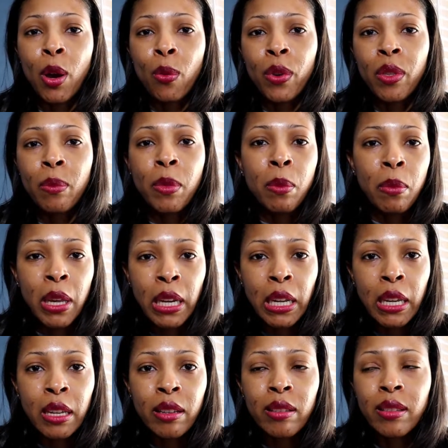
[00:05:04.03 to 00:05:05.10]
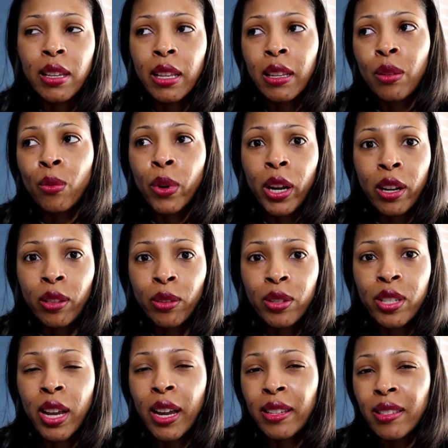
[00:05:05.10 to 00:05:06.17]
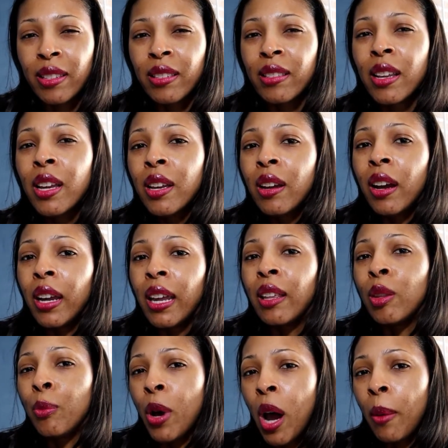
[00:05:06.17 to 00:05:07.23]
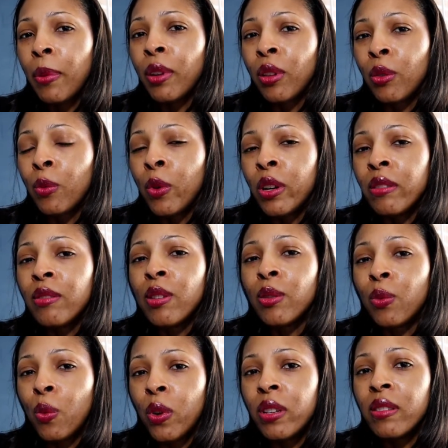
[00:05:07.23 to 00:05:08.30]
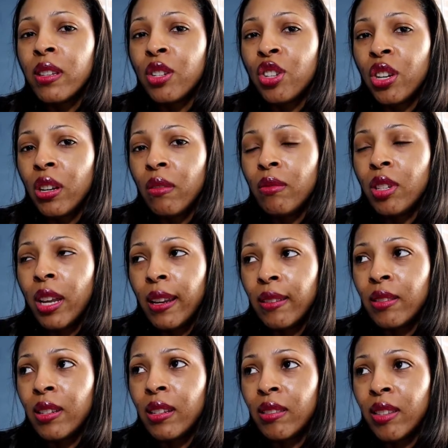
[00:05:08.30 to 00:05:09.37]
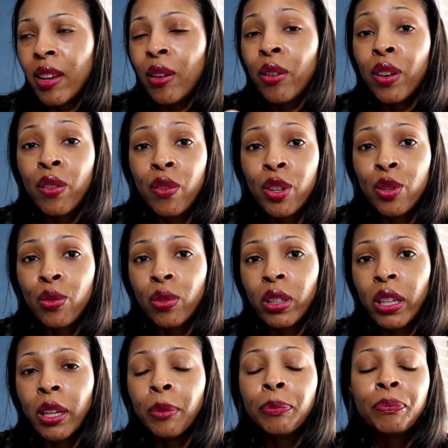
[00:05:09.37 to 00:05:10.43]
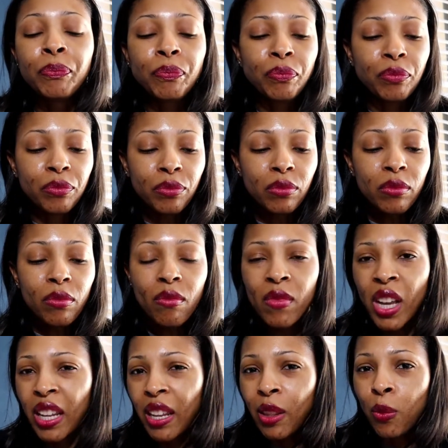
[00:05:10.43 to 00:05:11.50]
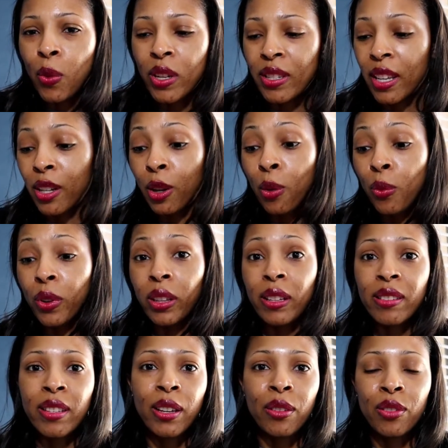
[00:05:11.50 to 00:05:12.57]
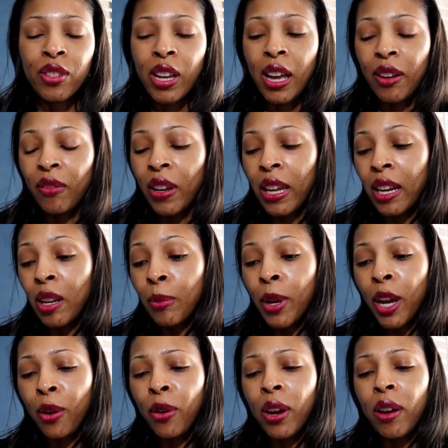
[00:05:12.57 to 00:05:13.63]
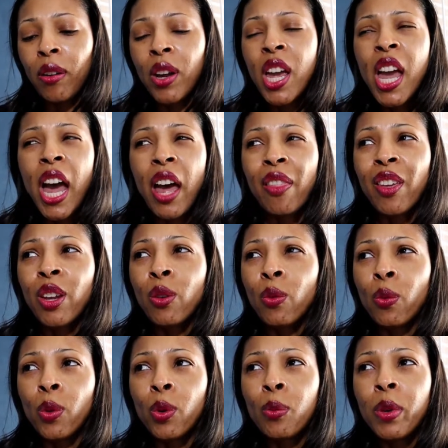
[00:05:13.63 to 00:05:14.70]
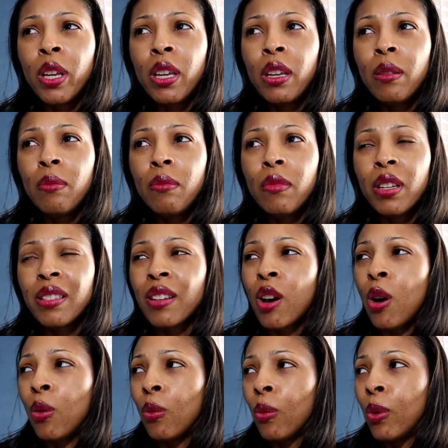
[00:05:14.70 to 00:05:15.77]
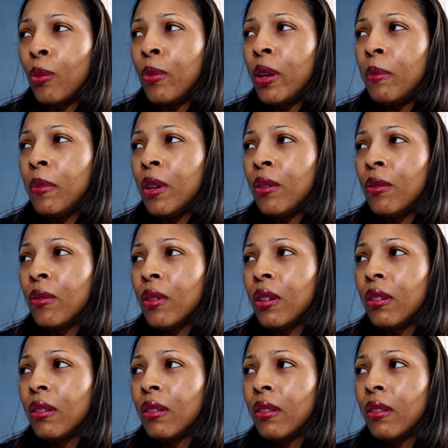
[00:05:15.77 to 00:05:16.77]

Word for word: out with them in minis and then regular sizes again the popular ones are the ones that she tends to sell individually and then the ones that don't really sell just kind of fade in the background i think ruby is it called ruby milk